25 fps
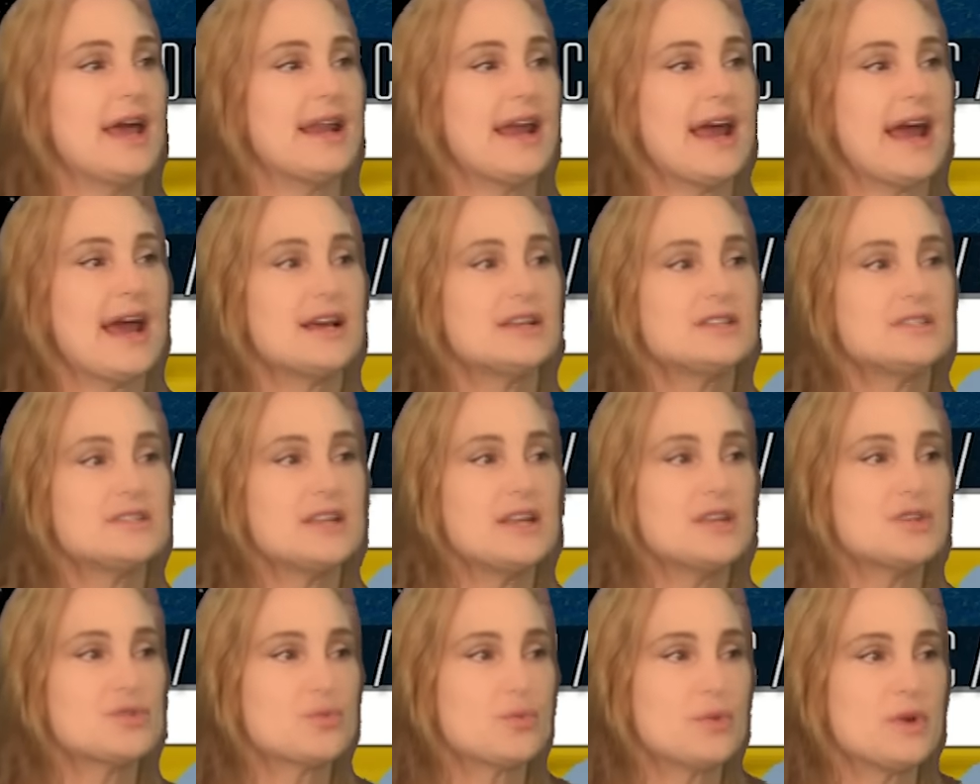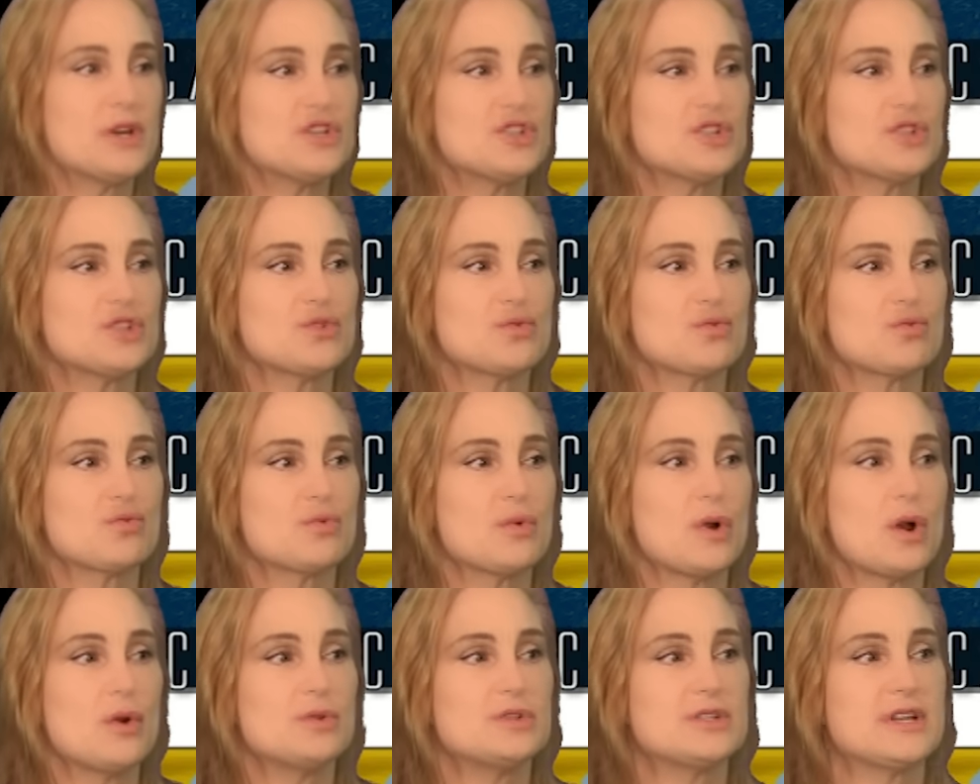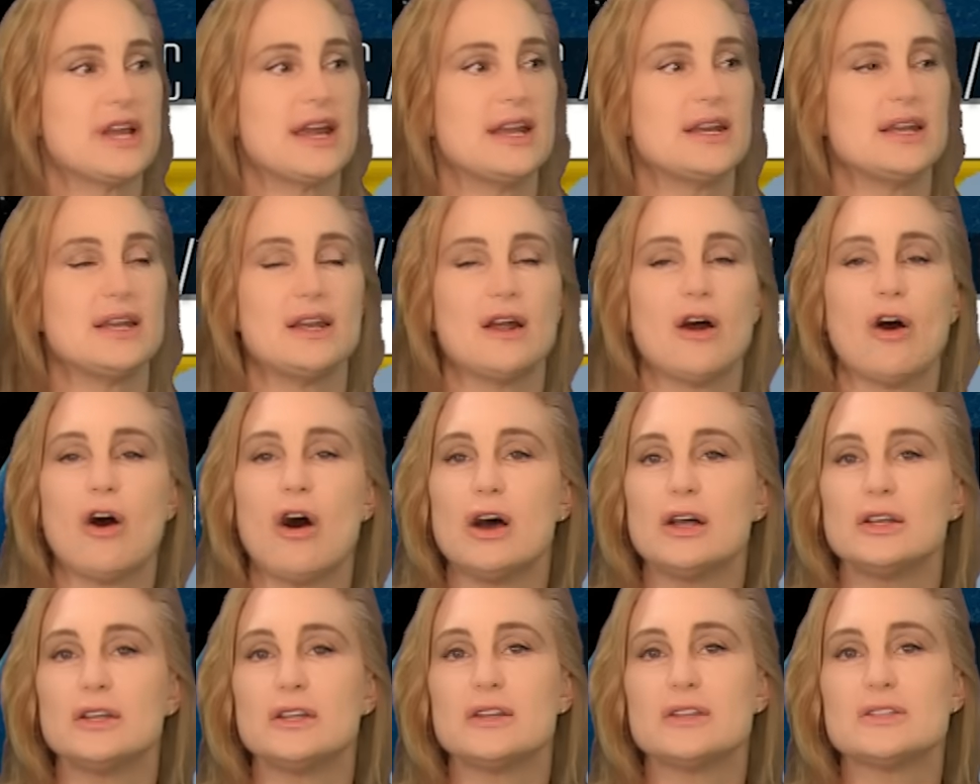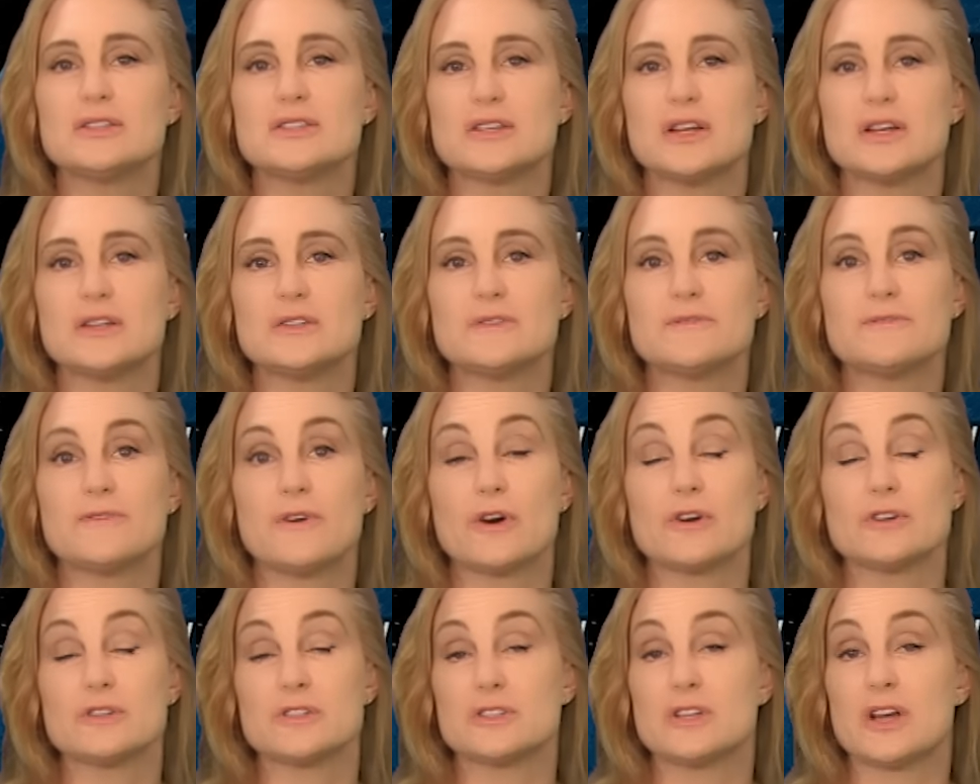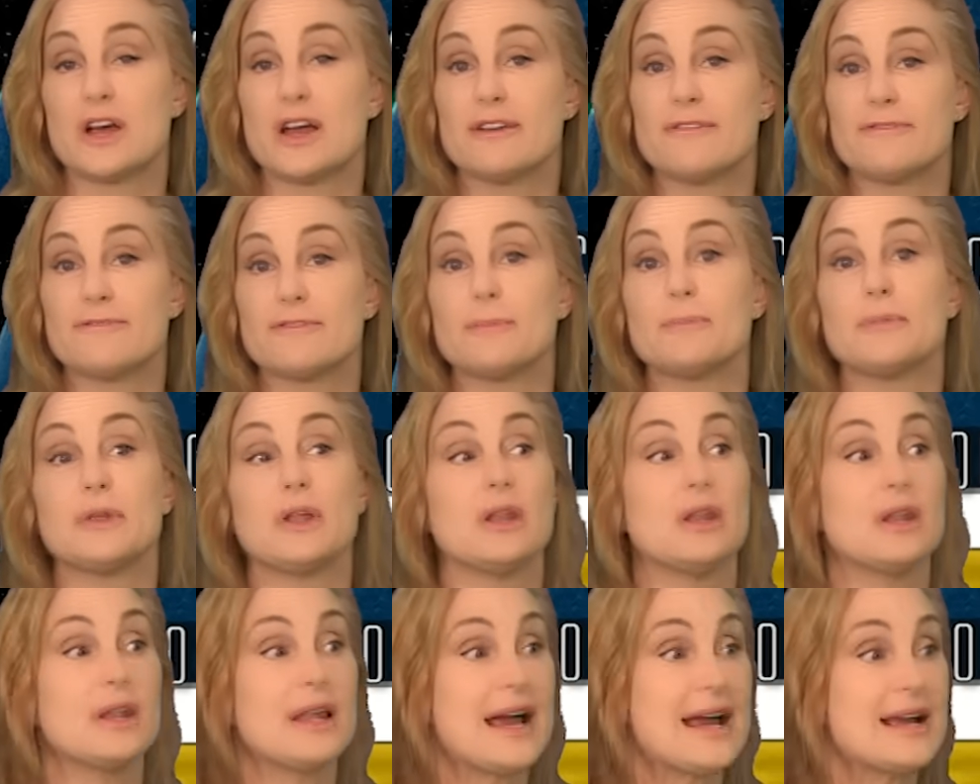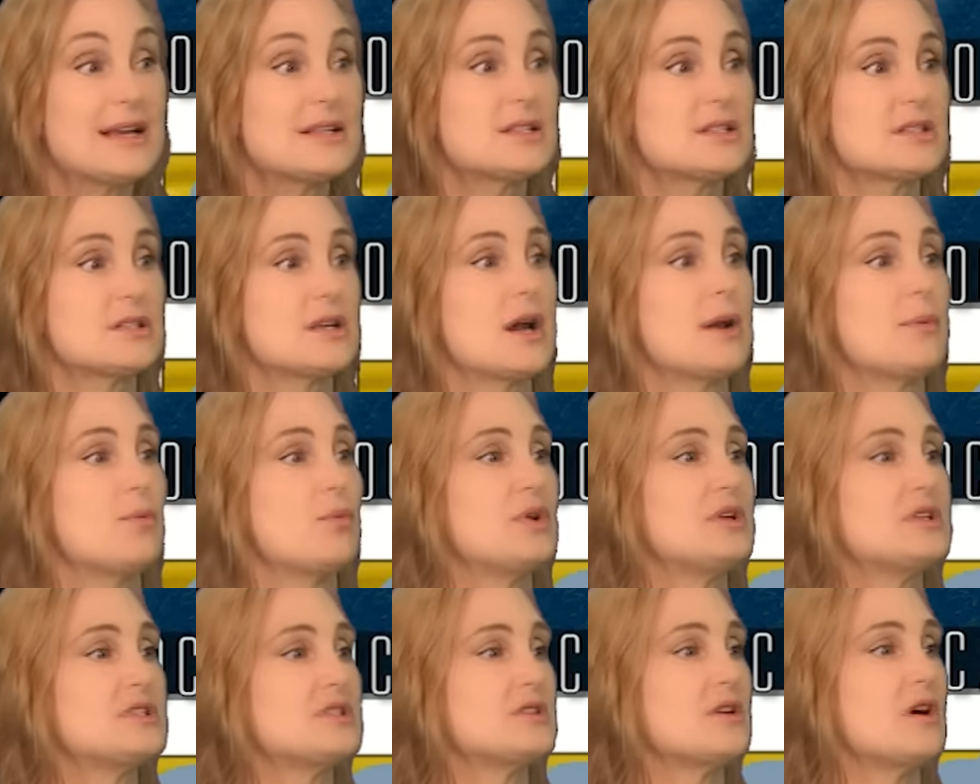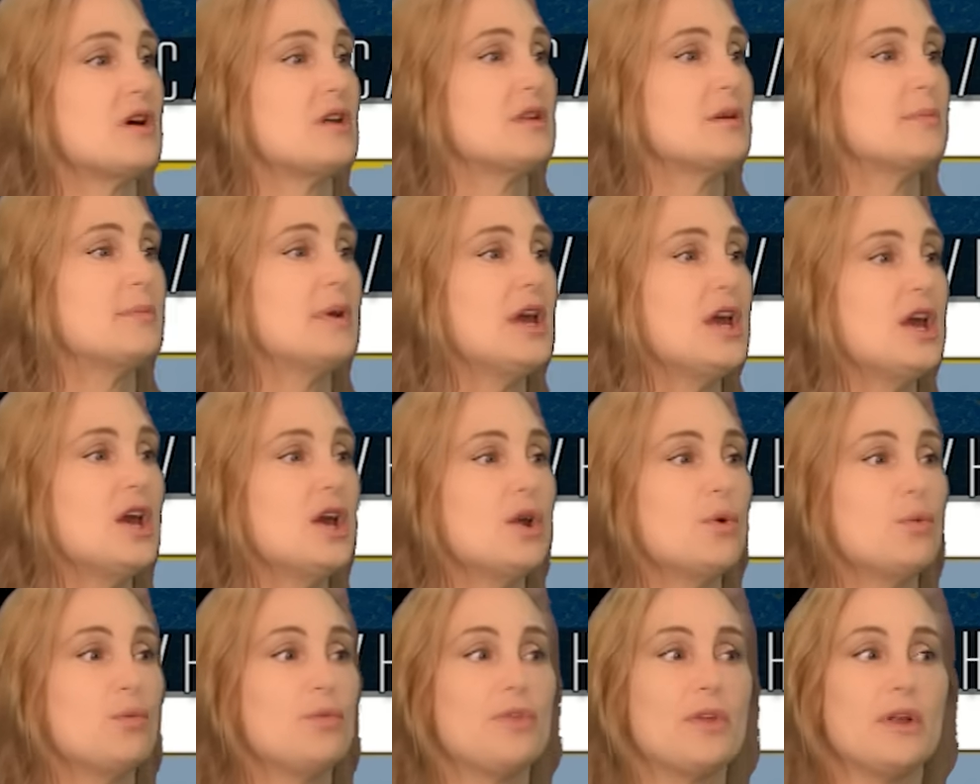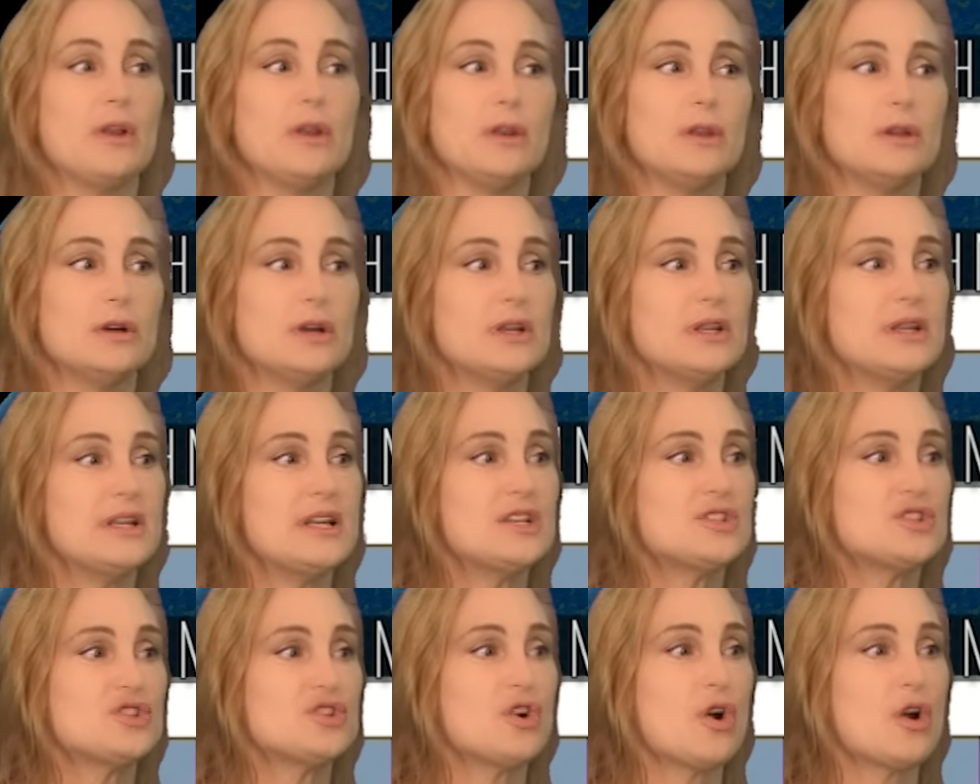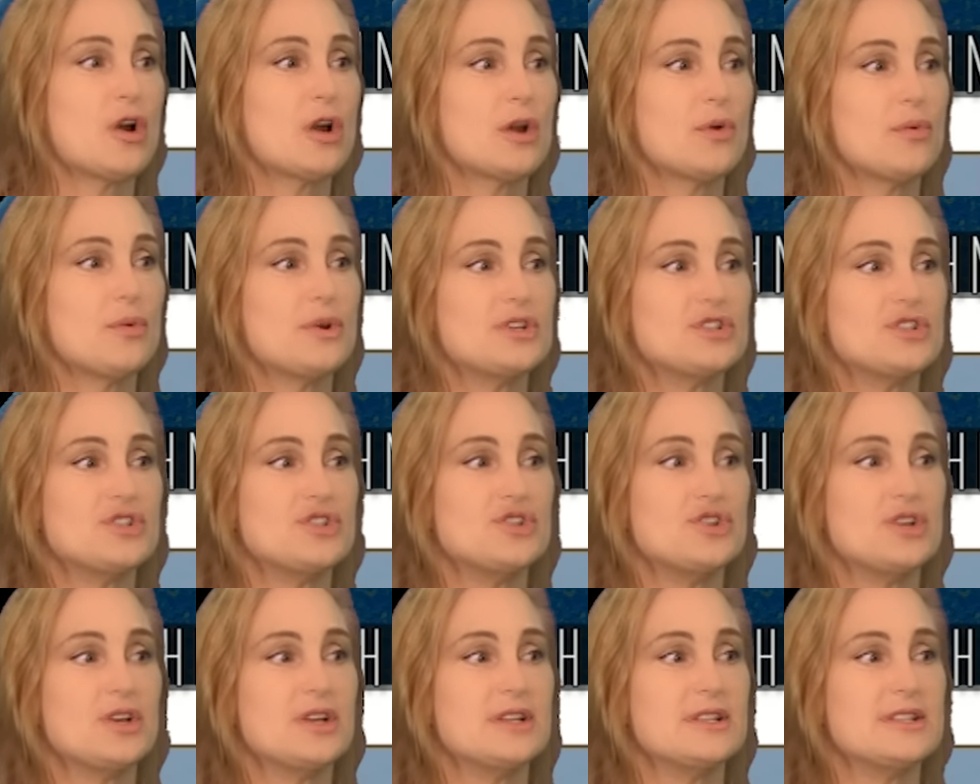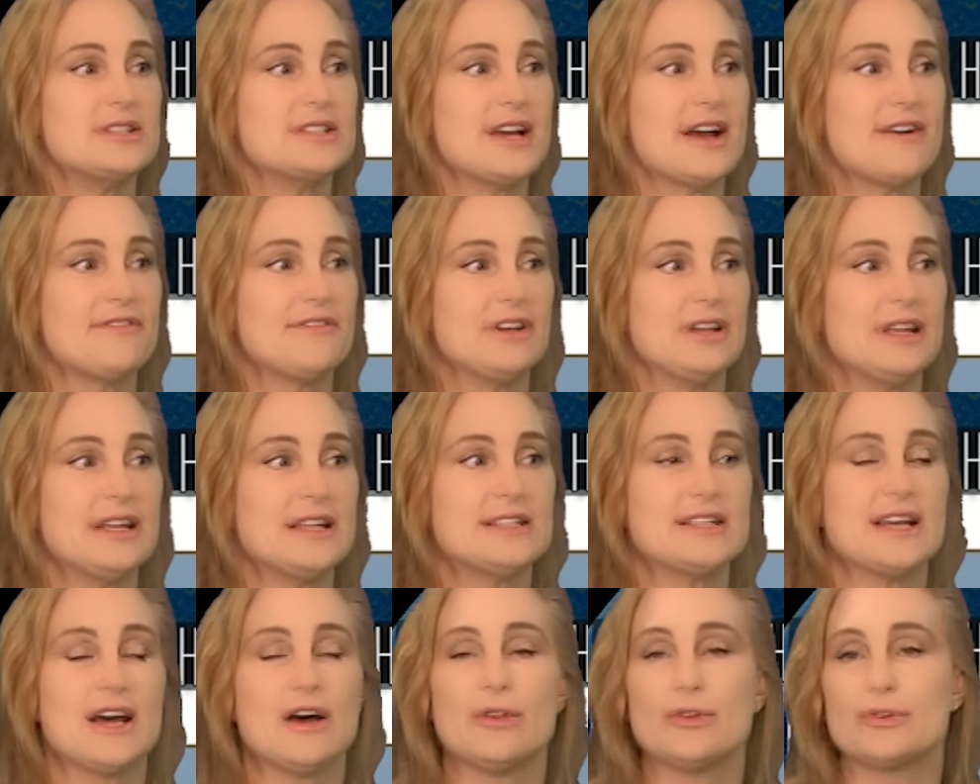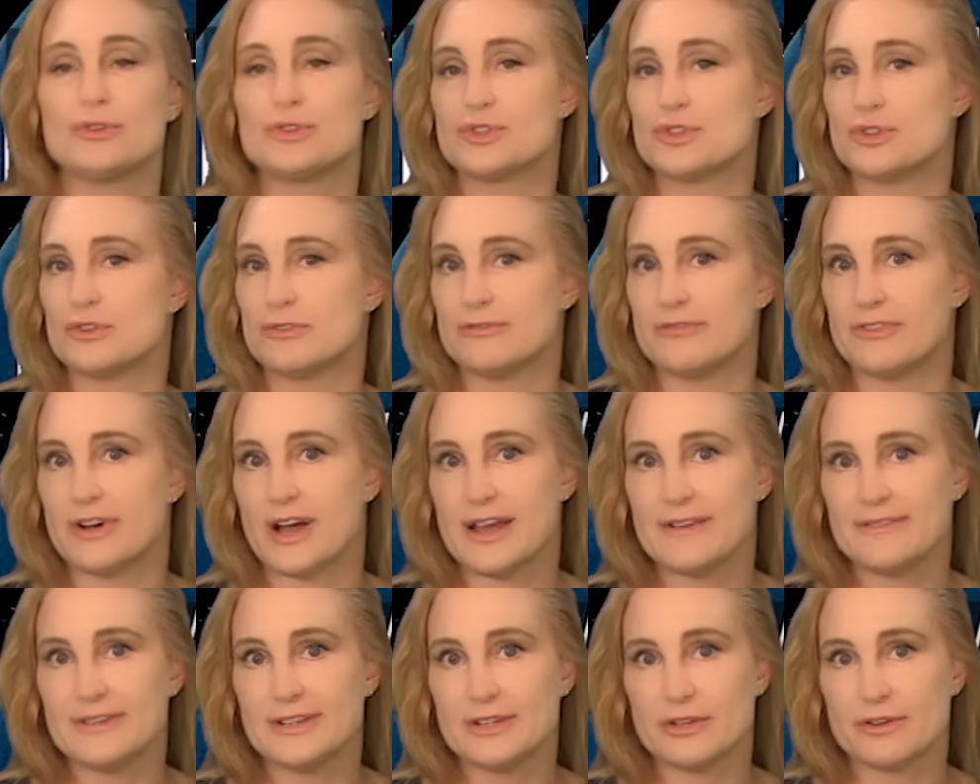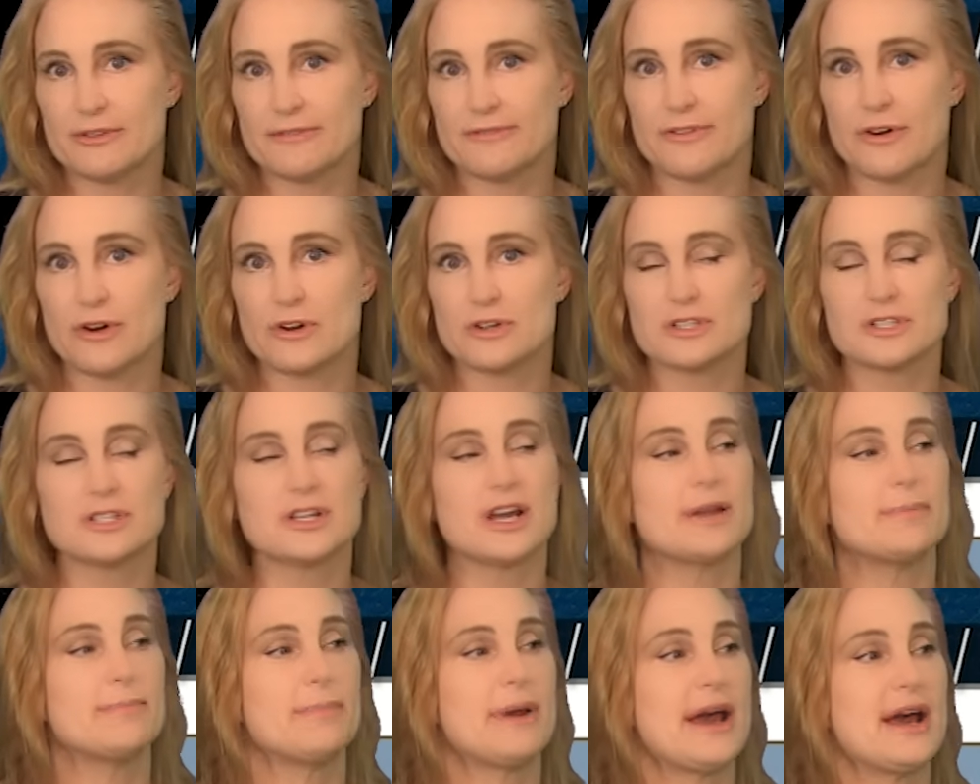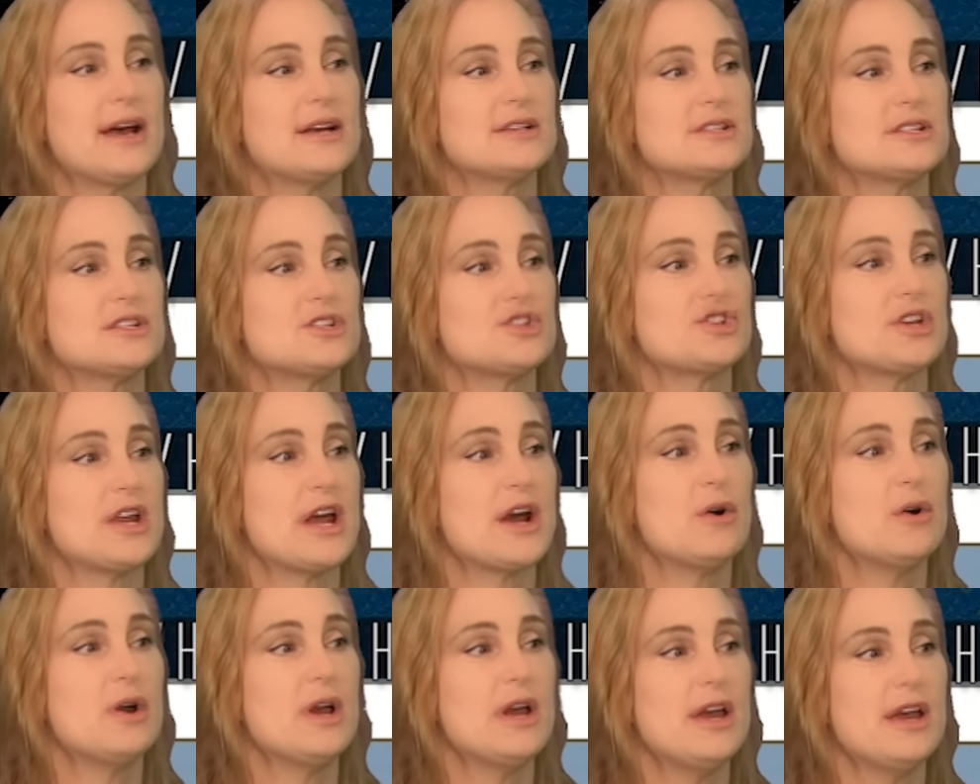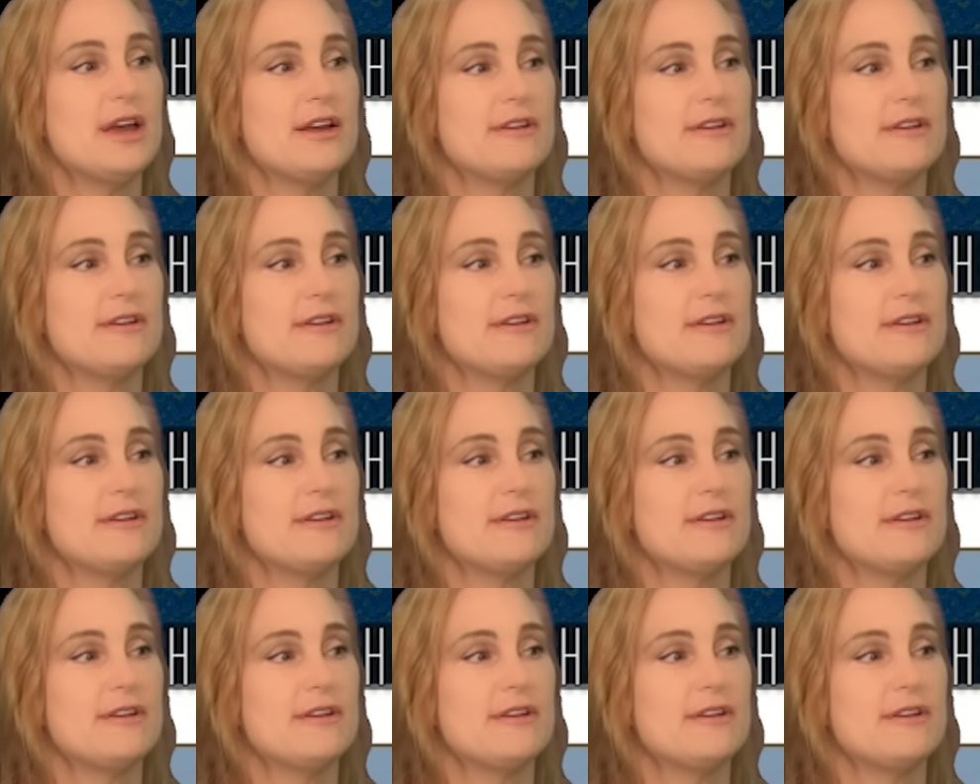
And as these regions rotated onto the sun's far side from the last time we saw them, look at these dark regions. You can definitely tell they're surviving their far side passage now.